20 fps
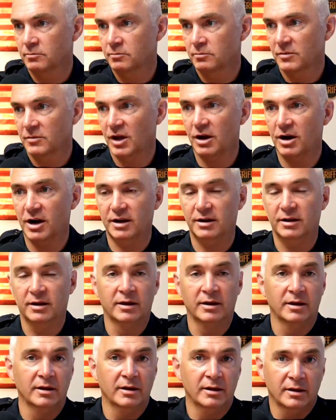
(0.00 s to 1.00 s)
All right.
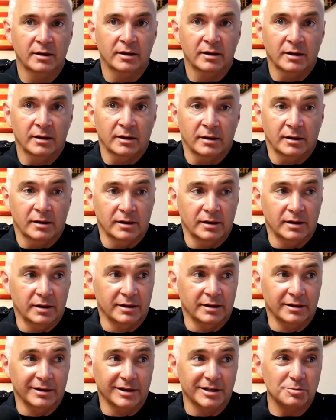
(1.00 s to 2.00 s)

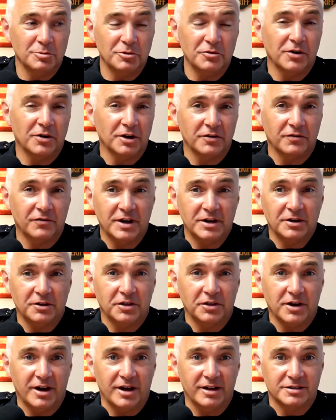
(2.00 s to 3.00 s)
Let's move on to final
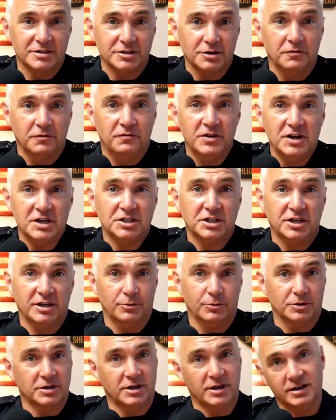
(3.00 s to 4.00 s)
thoughts. So phishing,
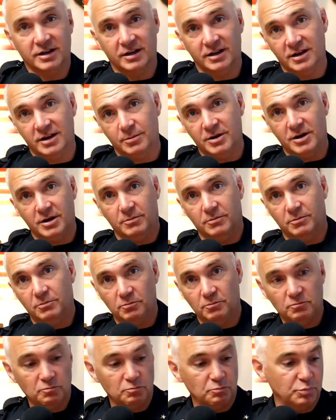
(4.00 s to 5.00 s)
we're talking not about
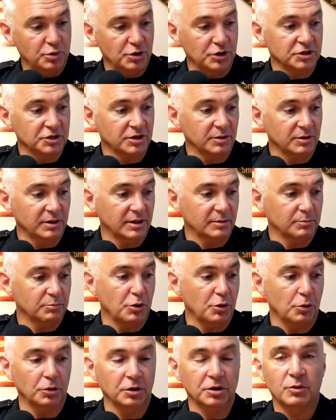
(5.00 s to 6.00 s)
putting your
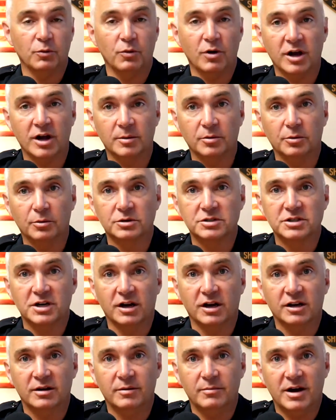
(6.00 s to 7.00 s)
pole in the water, but we're
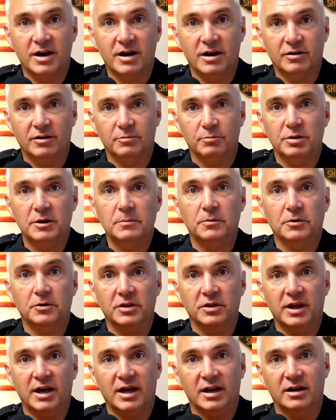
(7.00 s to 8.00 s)
talking about people
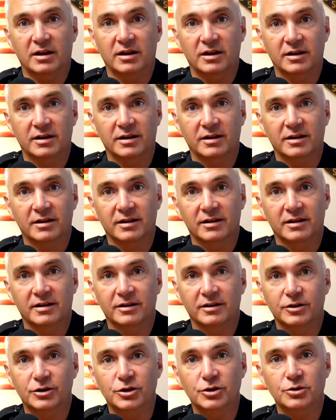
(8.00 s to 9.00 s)
that
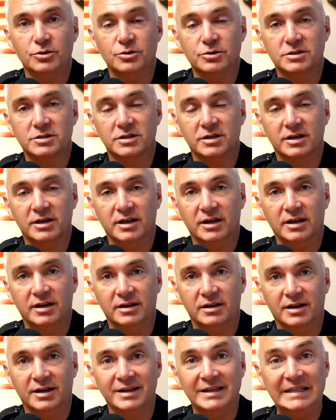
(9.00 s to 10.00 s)
use
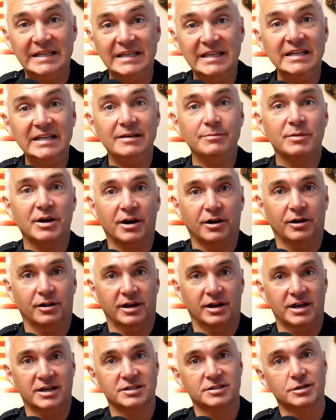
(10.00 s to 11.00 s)
an email
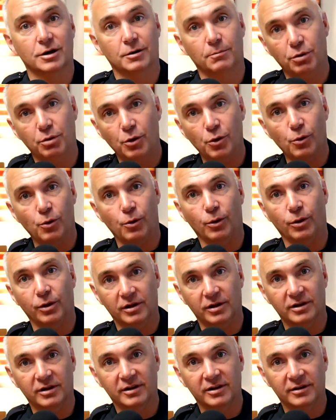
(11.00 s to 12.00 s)
as their pole,
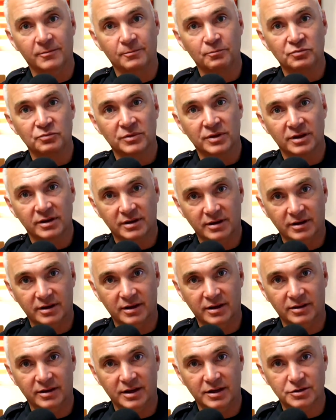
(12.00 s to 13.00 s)

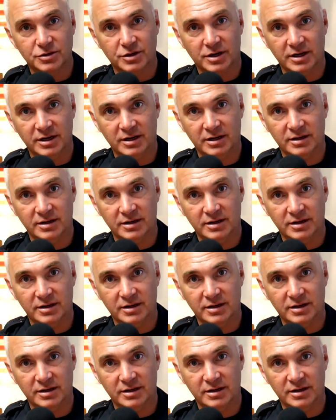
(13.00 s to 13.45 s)
and they try to